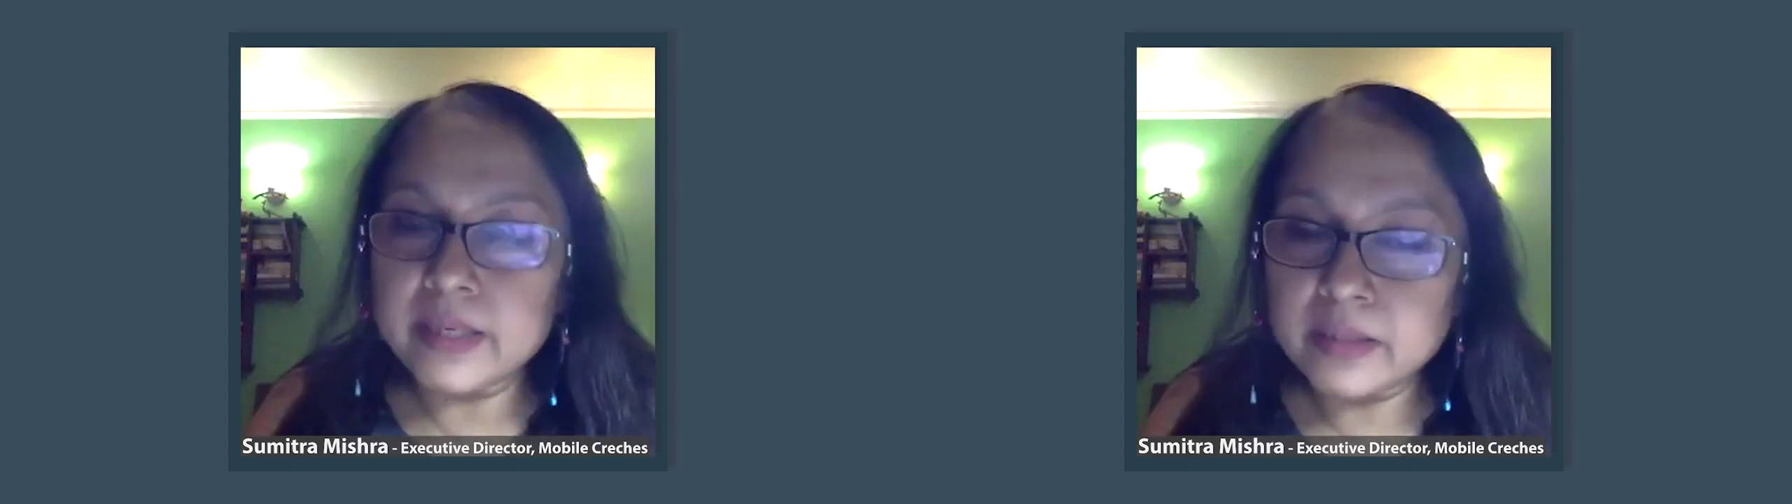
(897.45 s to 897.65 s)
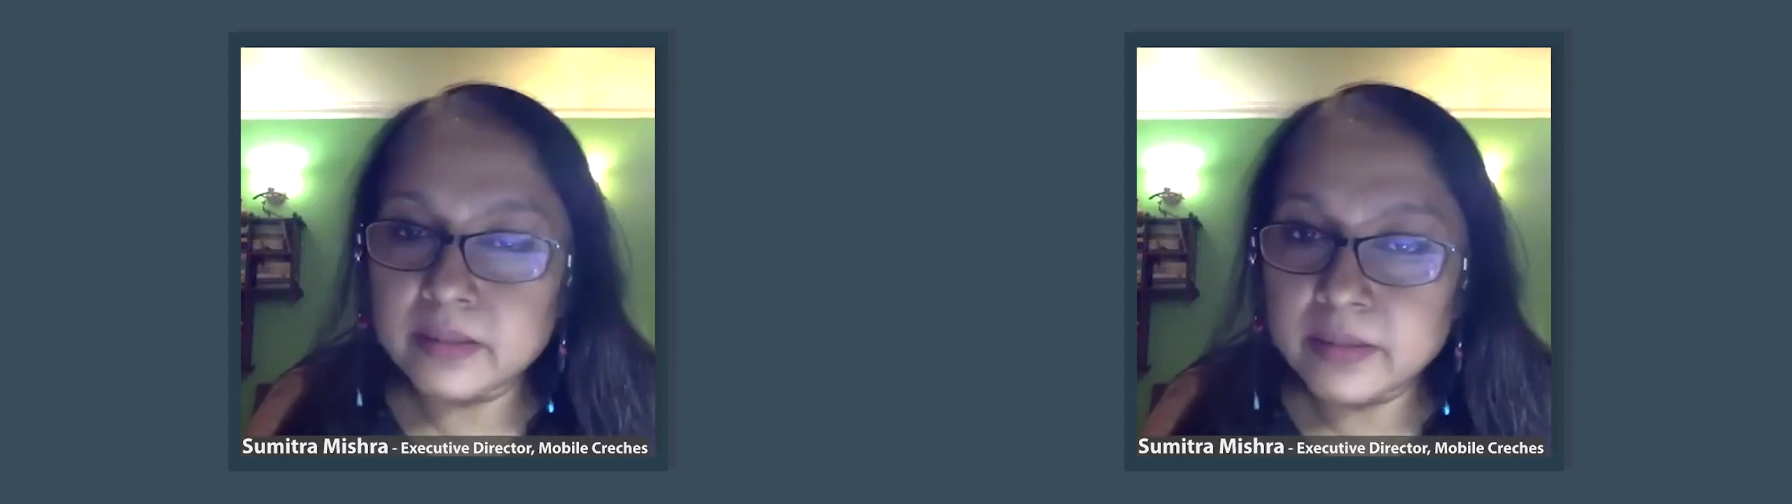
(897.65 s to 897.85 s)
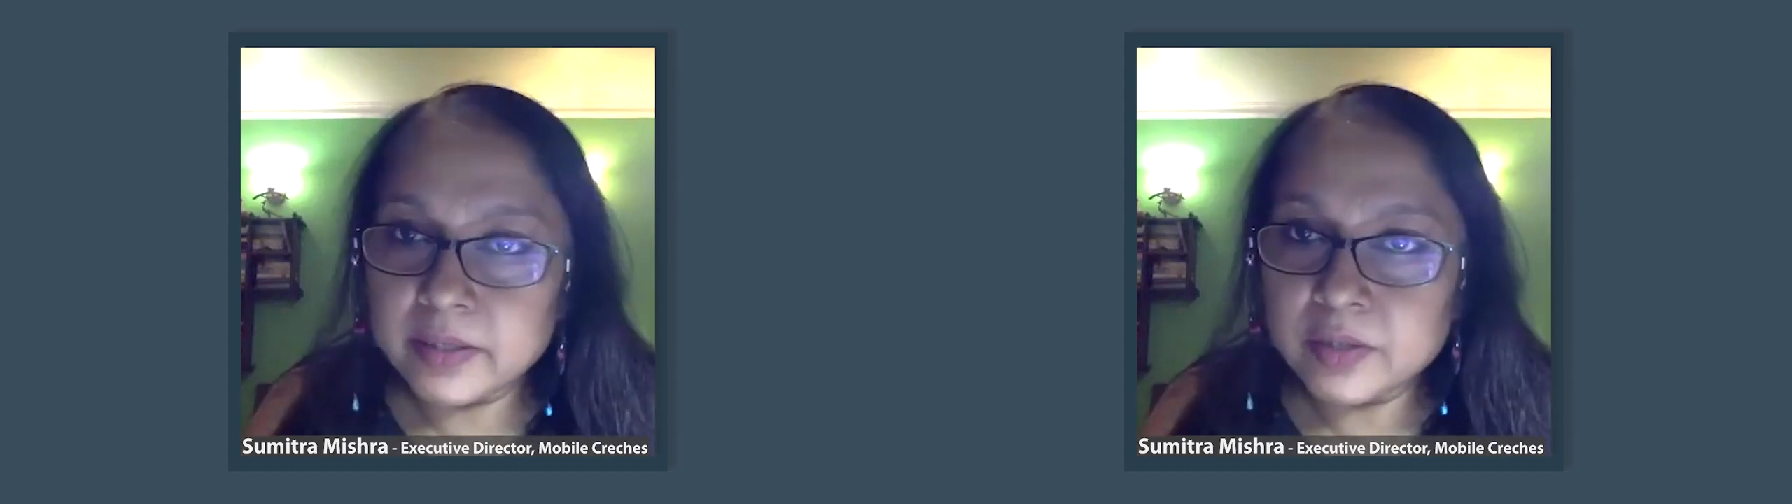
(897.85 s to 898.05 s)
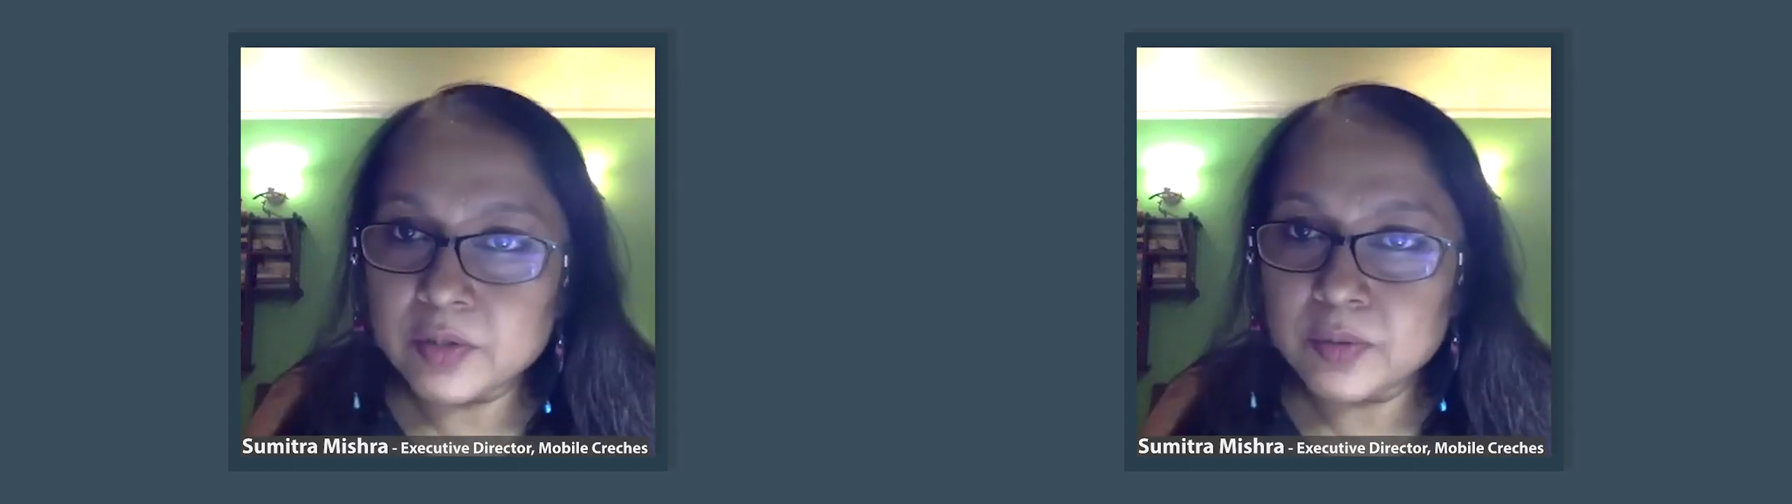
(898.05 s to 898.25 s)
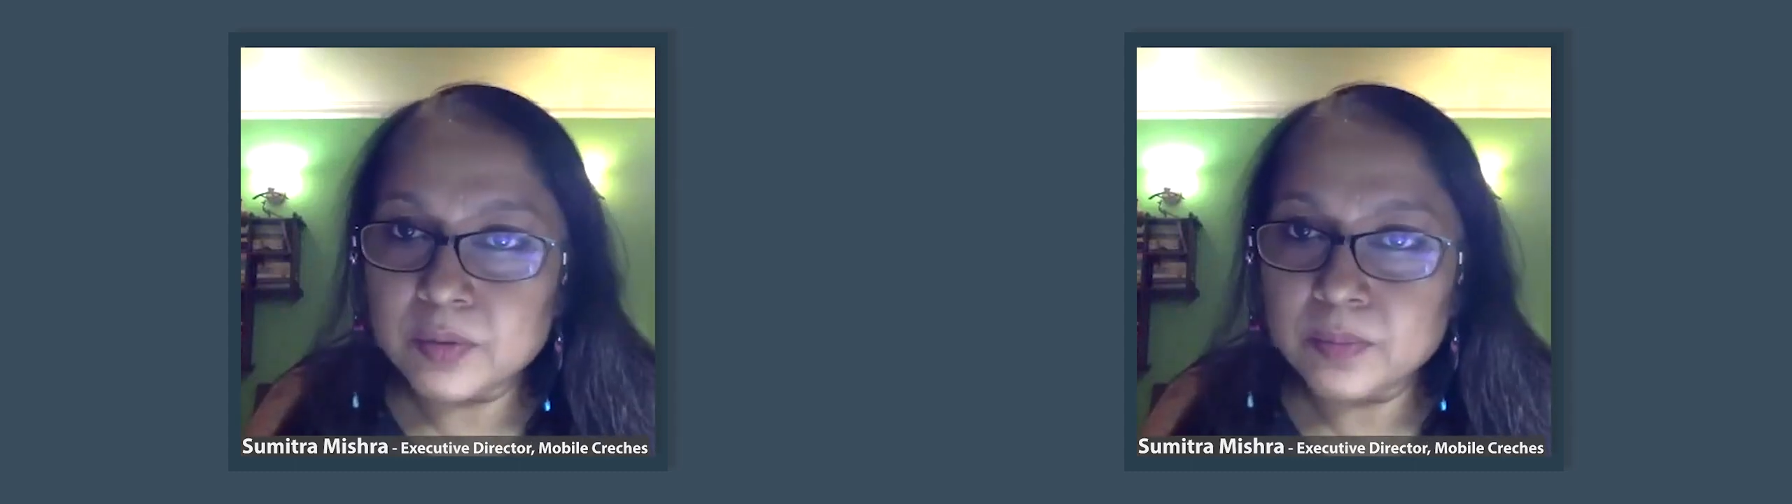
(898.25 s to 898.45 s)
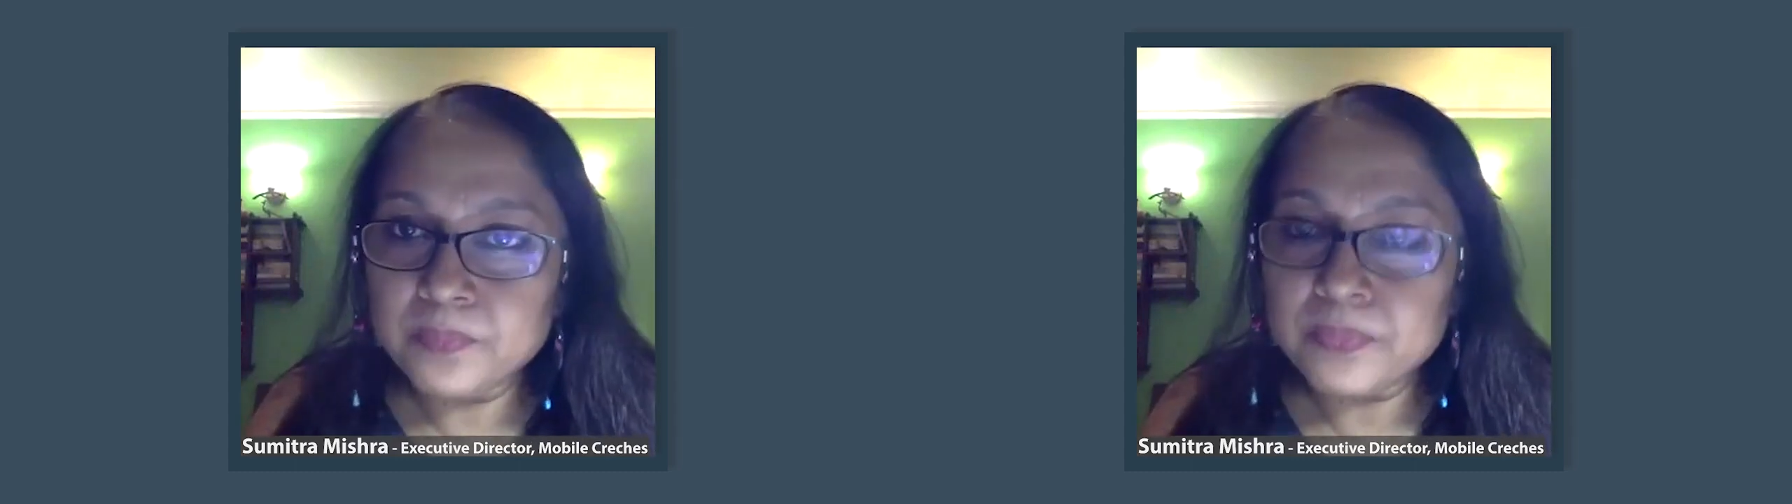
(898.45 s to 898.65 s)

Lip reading: enter into